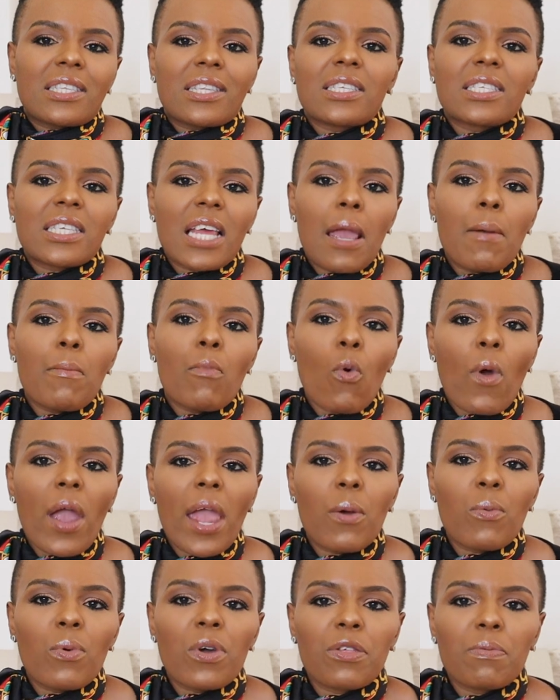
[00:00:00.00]
the same
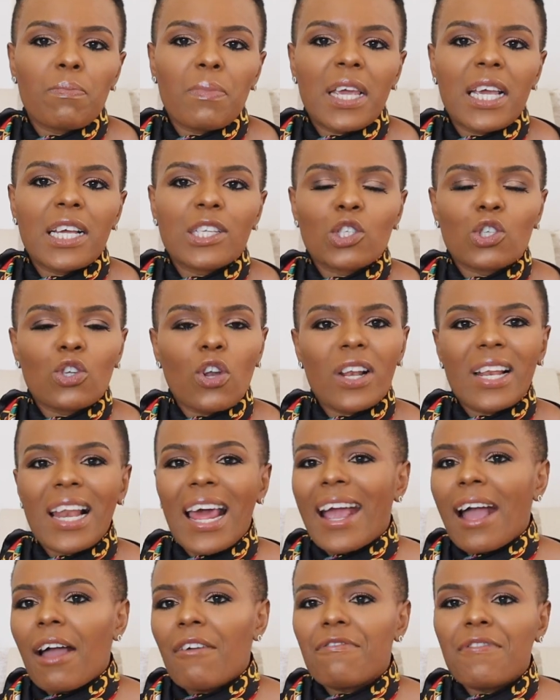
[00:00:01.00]
way with me. It's not
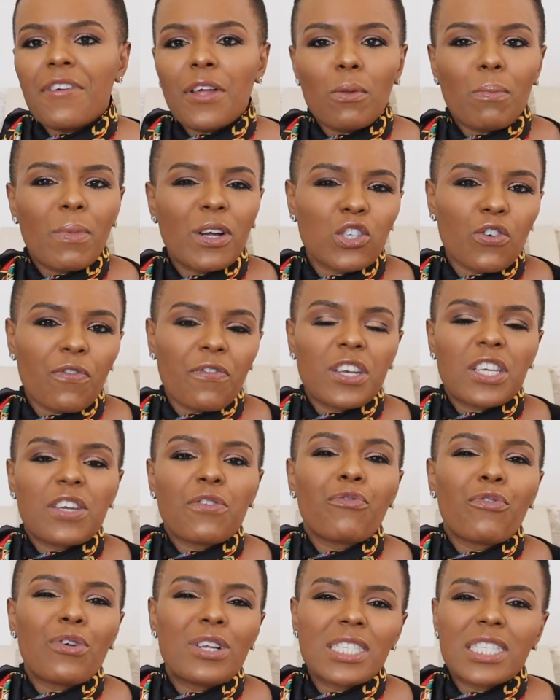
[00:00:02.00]
like I feel much of a
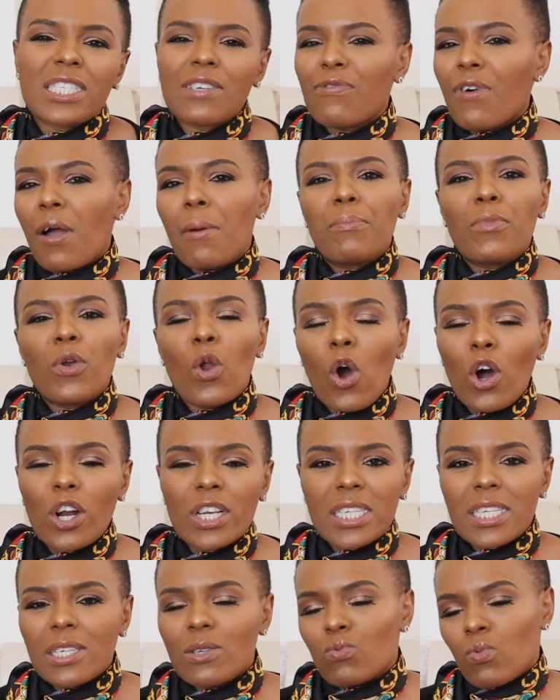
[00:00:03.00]
difference if I'm
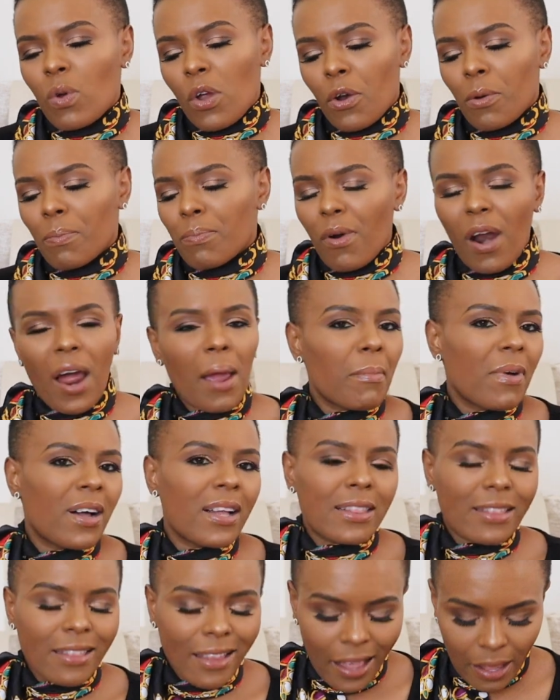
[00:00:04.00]
not wearing
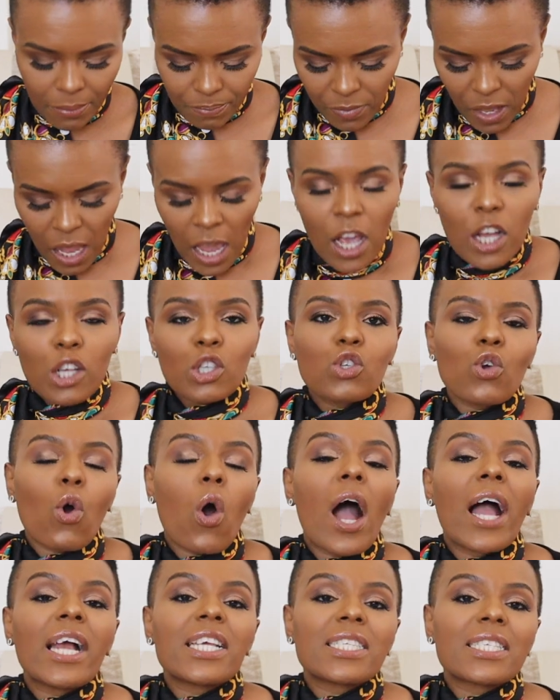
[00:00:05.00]
primer. So
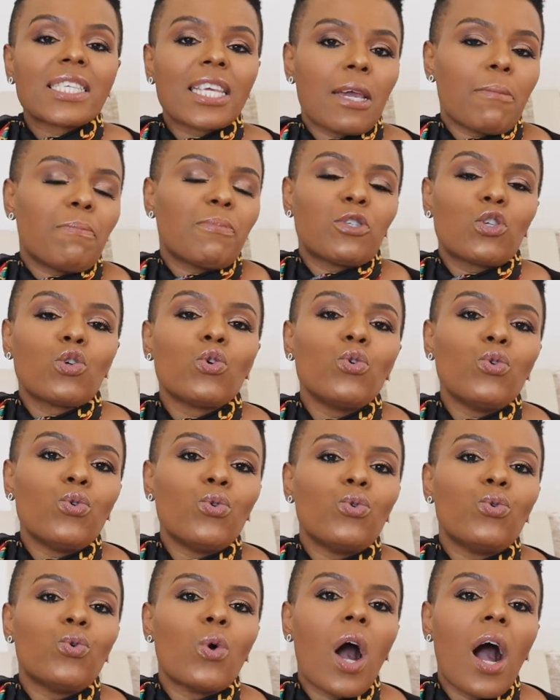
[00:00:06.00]
I skip
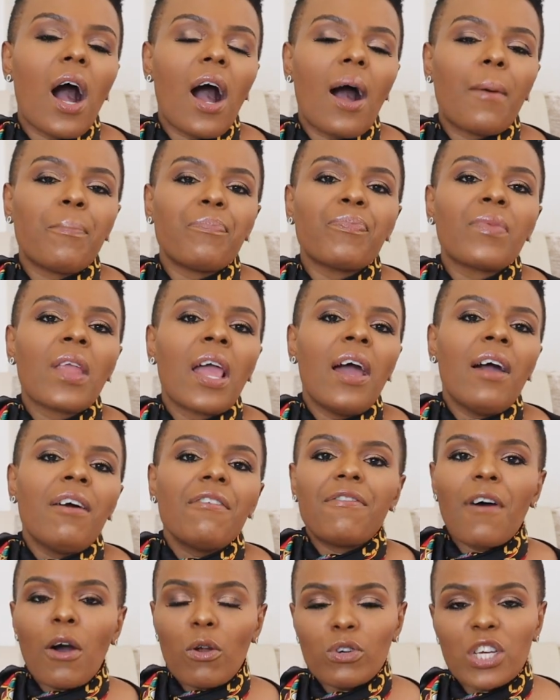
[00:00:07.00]
to
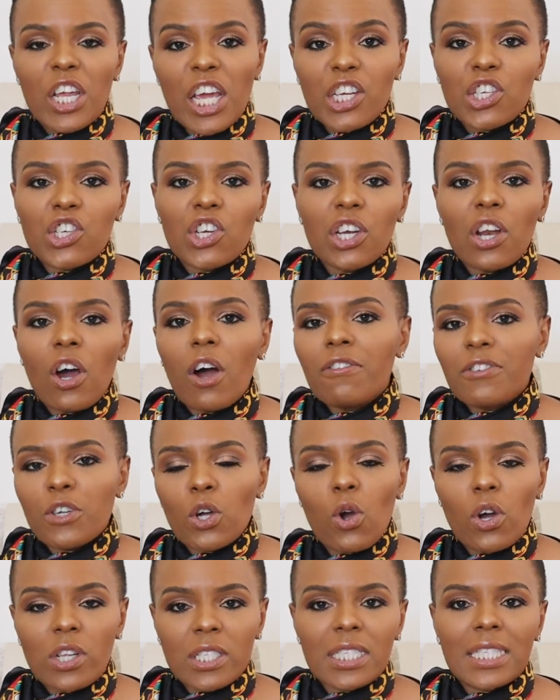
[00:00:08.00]
foundation after
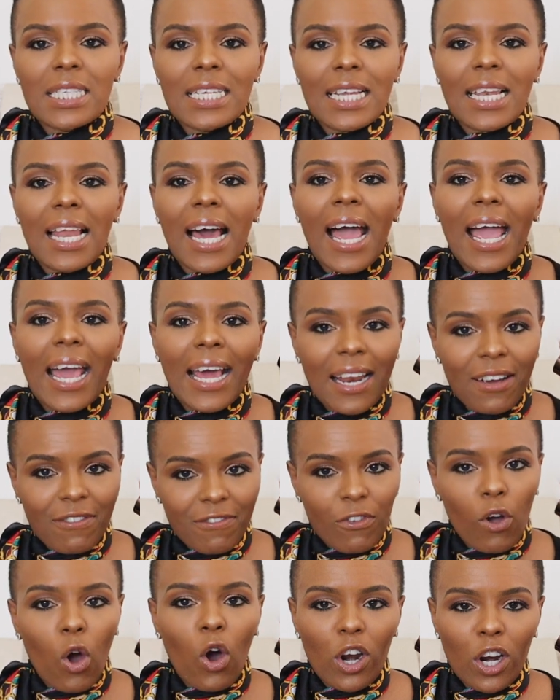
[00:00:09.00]
concealer, and
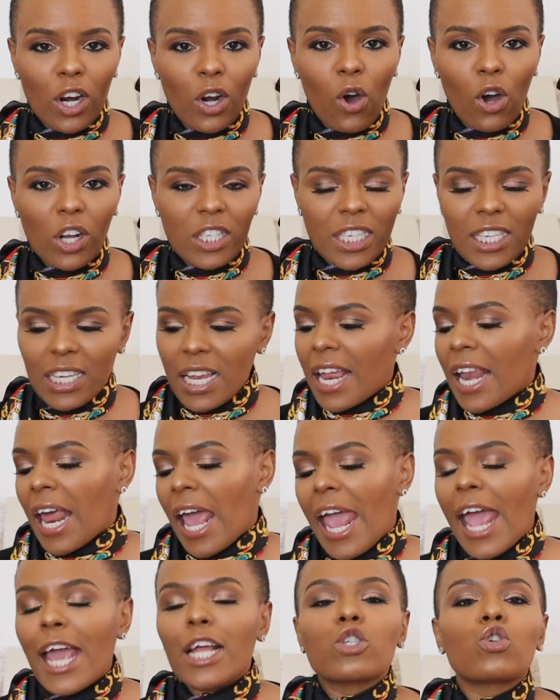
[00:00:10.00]
I've got a lot, and
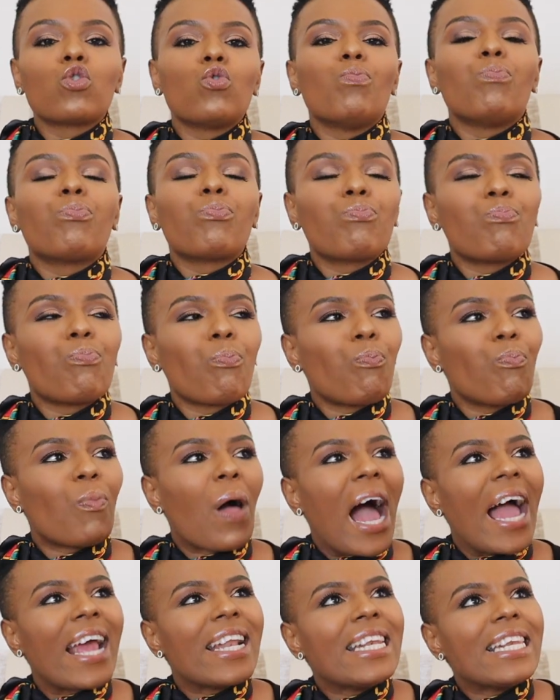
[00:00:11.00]

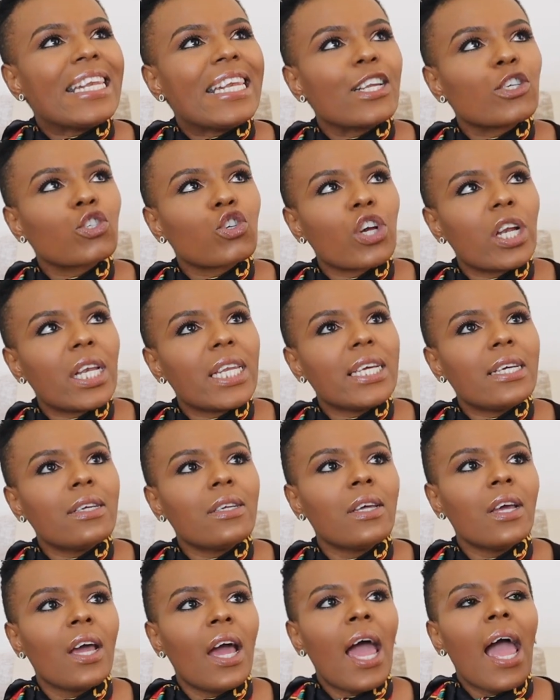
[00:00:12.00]
I
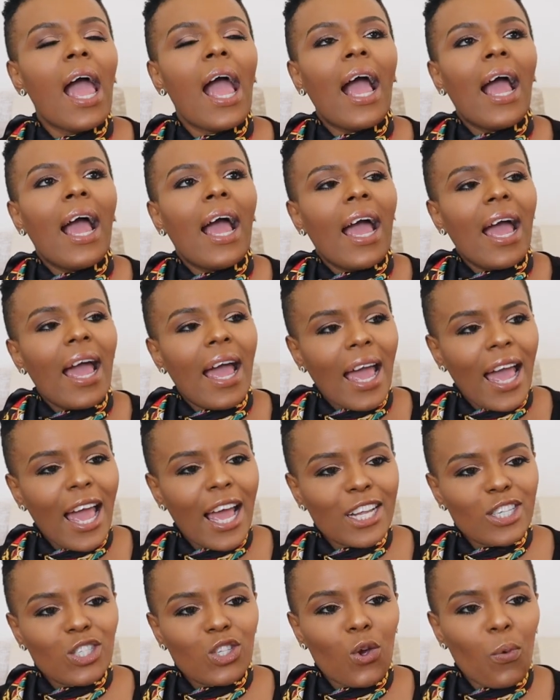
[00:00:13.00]
literally
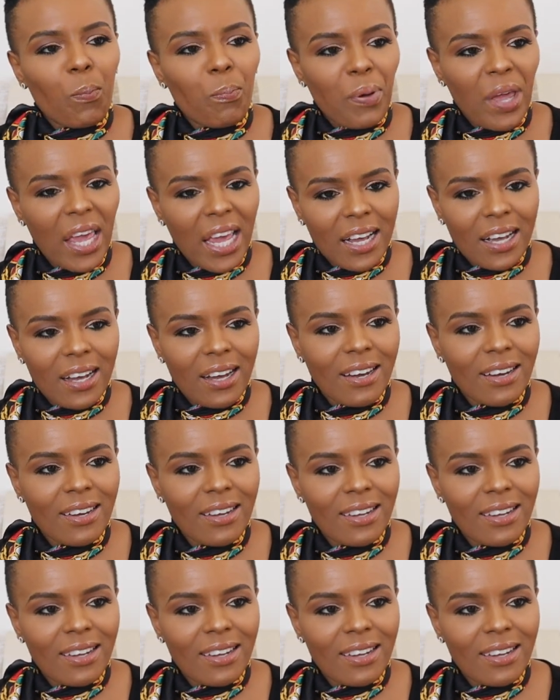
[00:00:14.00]
had to pick